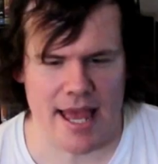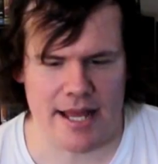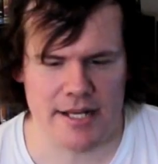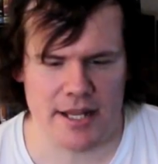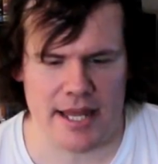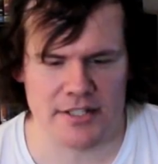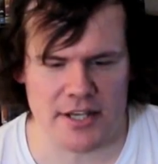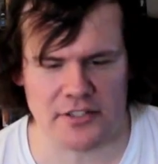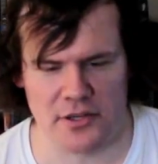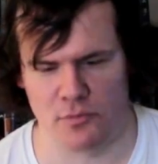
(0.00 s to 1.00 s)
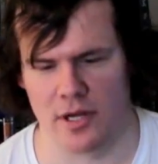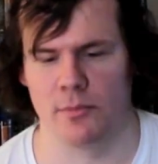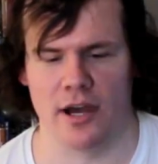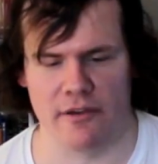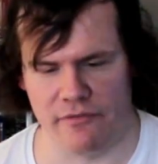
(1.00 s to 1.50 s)
And it's actually run
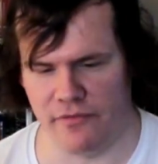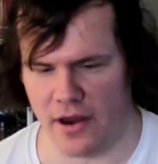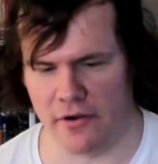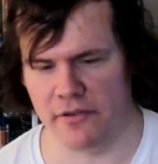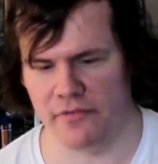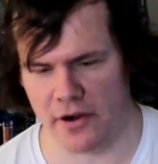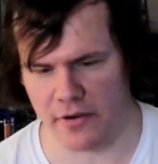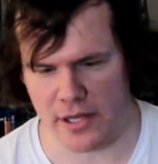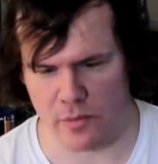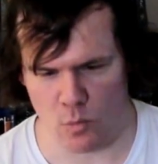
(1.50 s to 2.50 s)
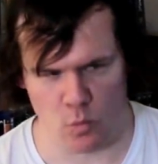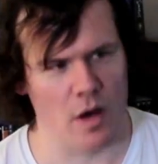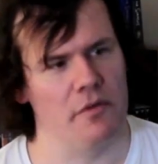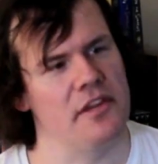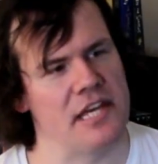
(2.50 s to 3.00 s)
by a very, very
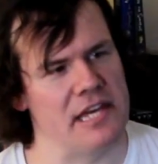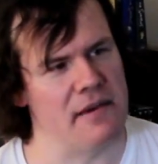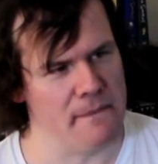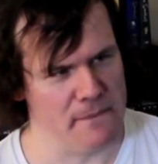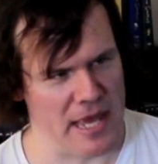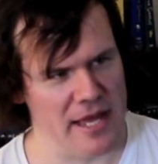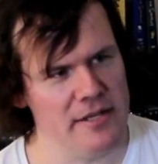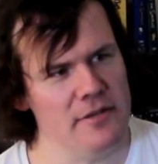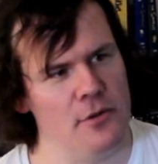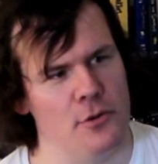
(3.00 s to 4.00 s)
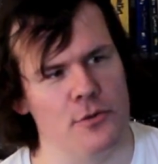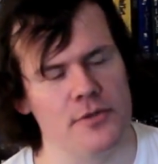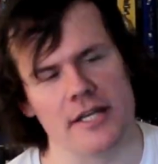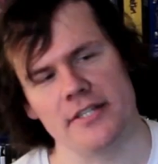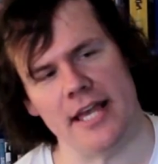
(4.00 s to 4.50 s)
wealthy man who
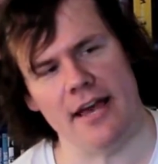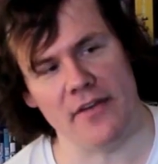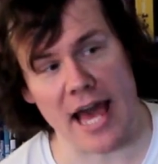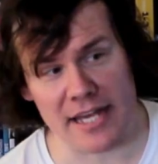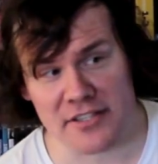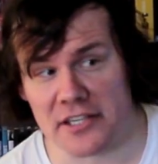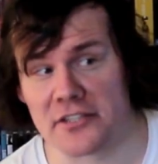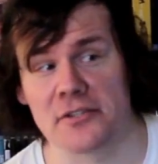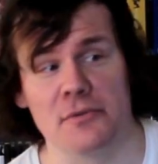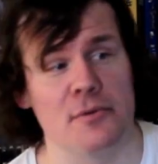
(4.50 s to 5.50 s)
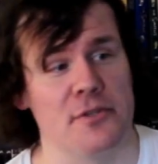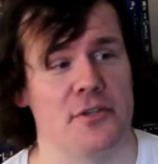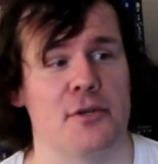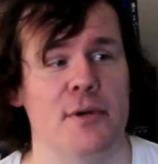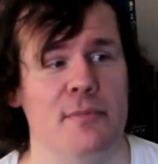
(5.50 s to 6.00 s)
does have access to all
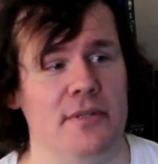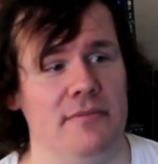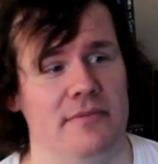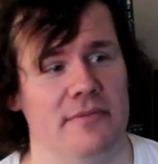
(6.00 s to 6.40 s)
this equipment.